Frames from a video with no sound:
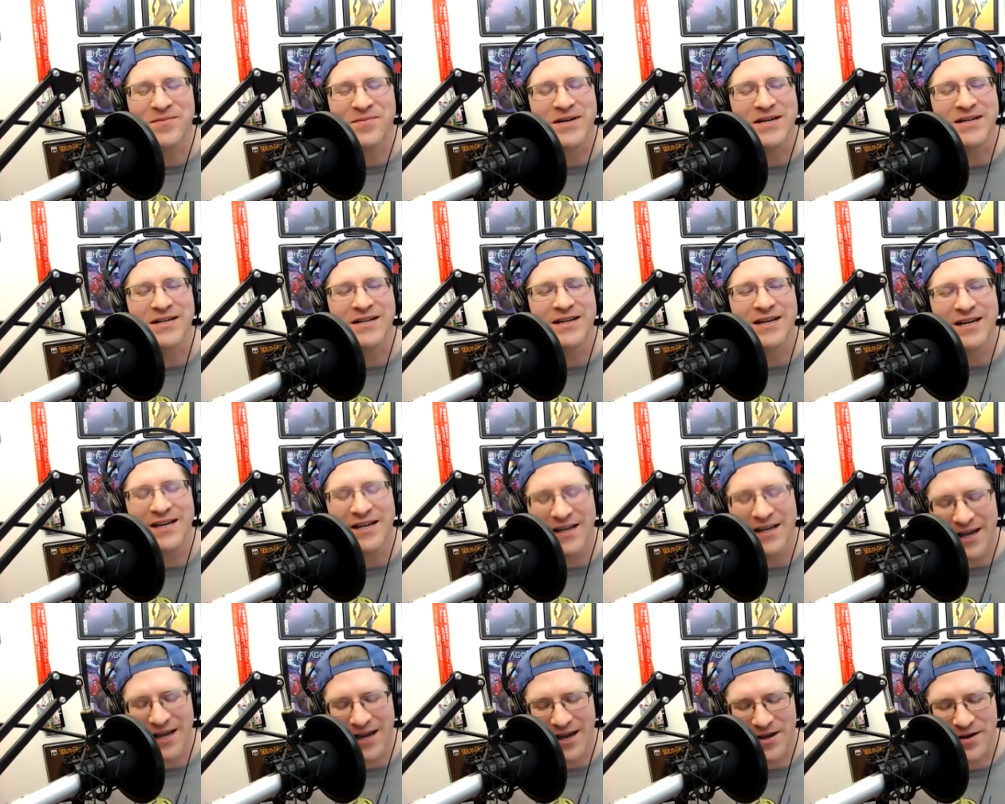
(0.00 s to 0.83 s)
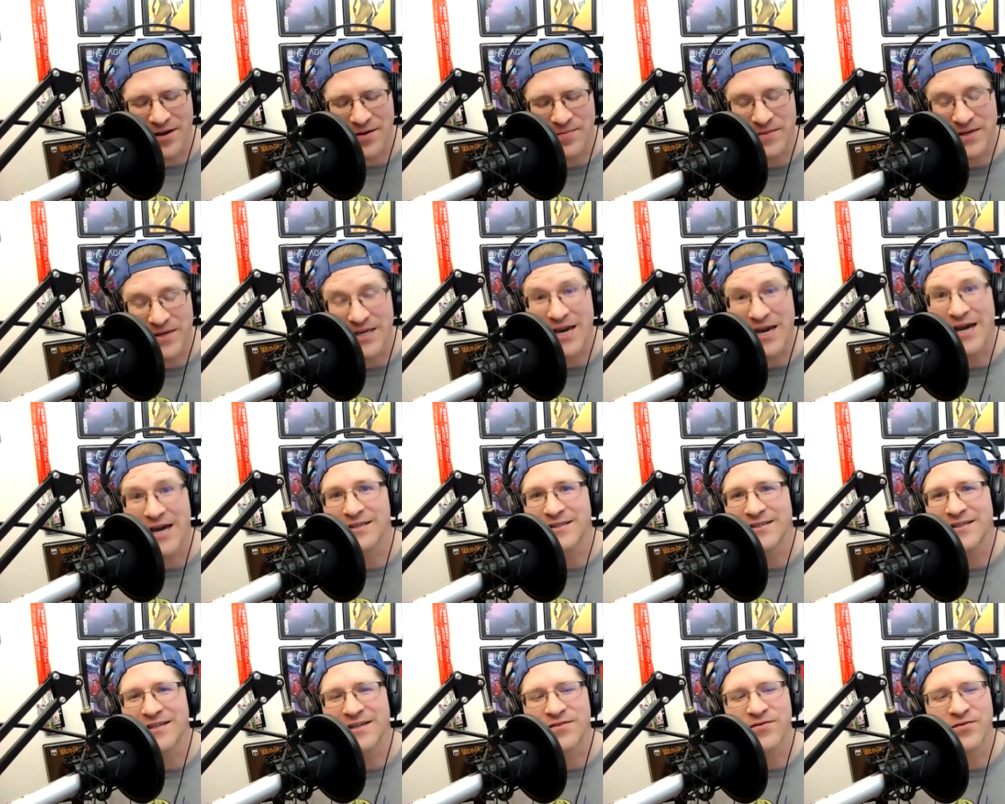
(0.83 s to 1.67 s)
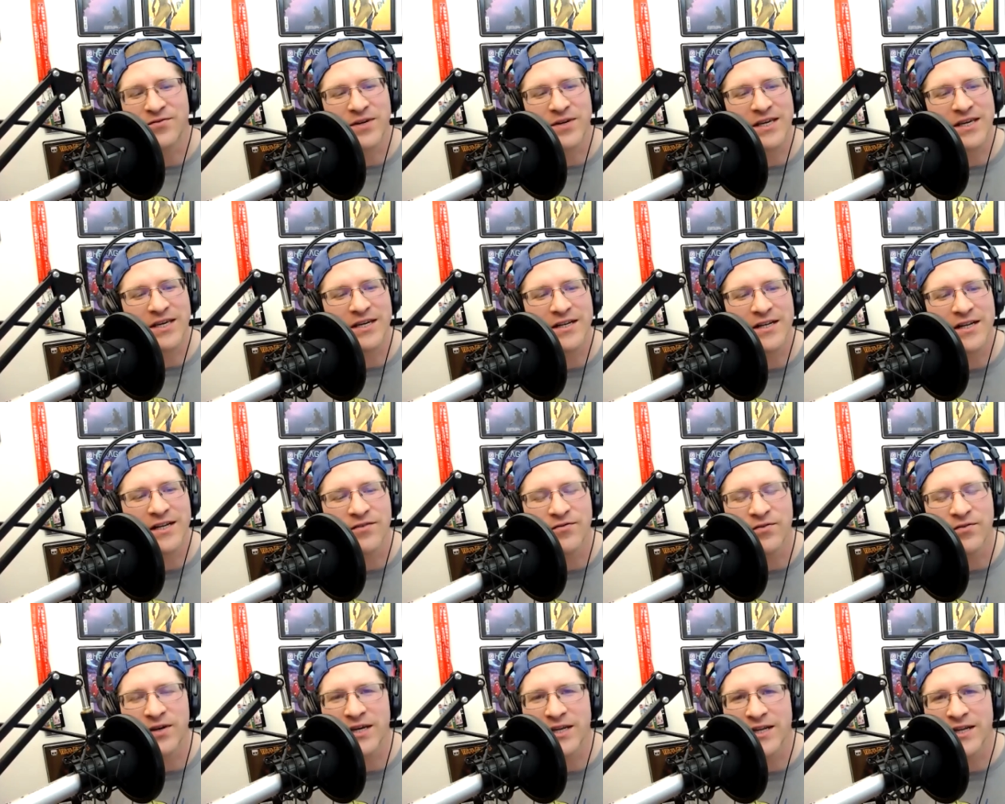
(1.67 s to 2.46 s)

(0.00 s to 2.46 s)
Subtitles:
But yes, if we can